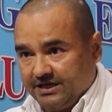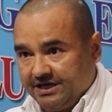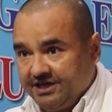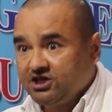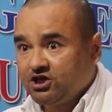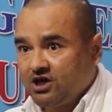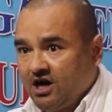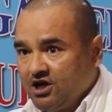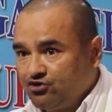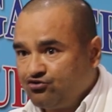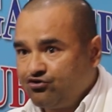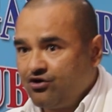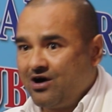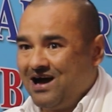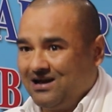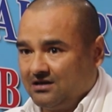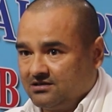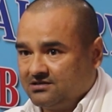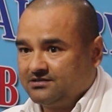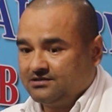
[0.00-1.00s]
In
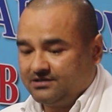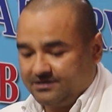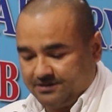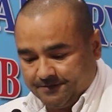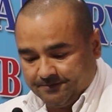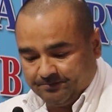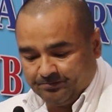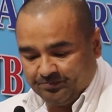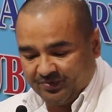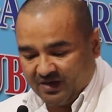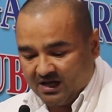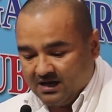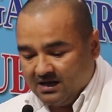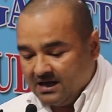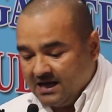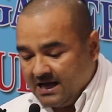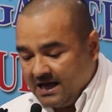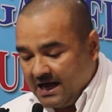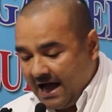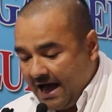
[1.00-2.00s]
contrast,
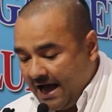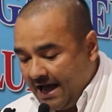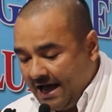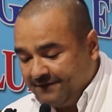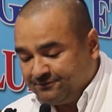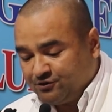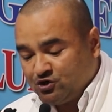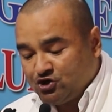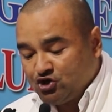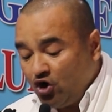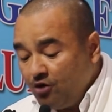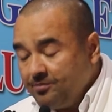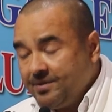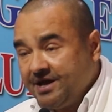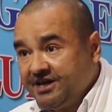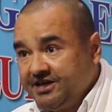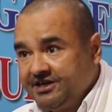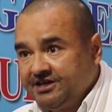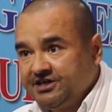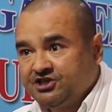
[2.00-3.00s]
I have so
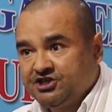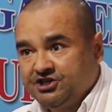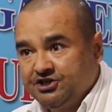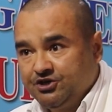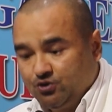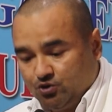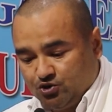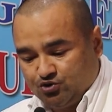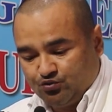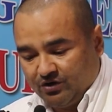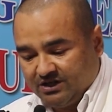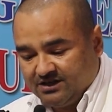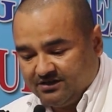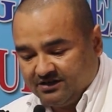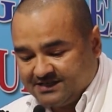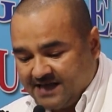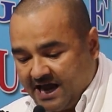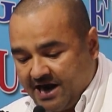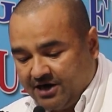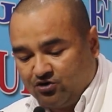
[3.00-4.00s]
many issues with
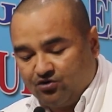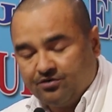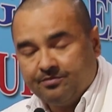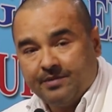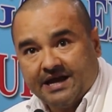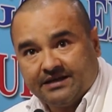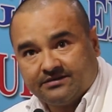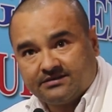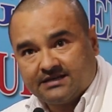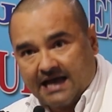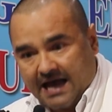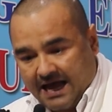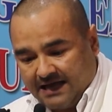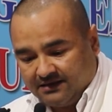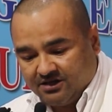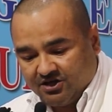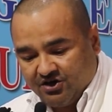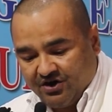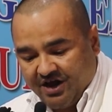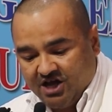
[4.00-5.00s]
this agreement
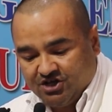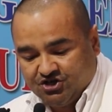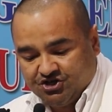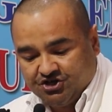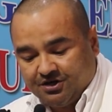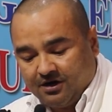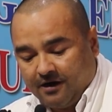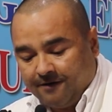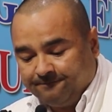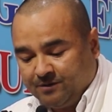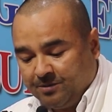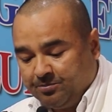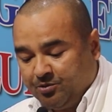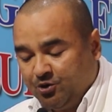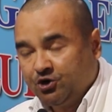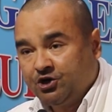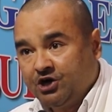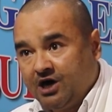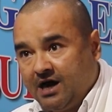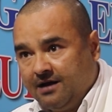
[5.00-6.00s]
and the nature of the
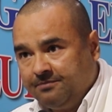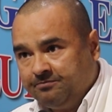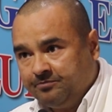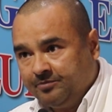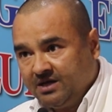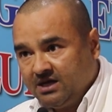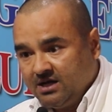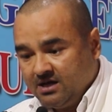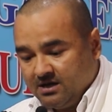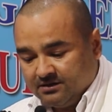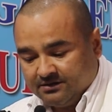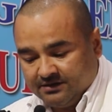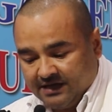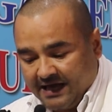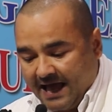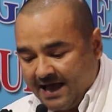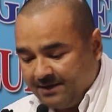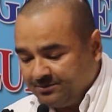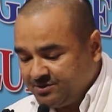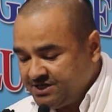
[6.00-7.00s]
program the
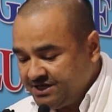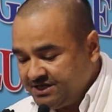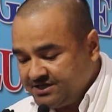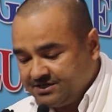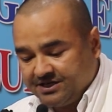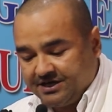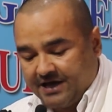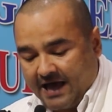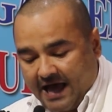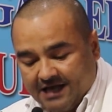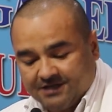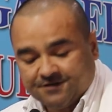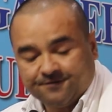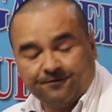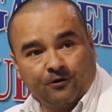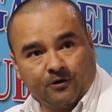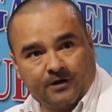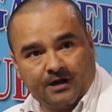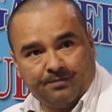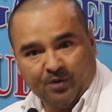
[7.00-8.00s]
MCC
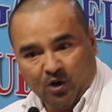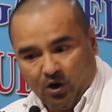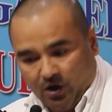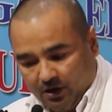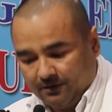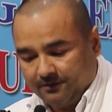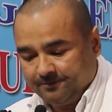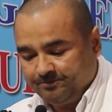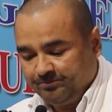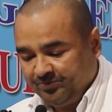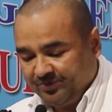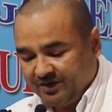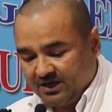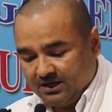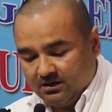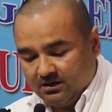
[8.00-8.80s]
has for Nepal.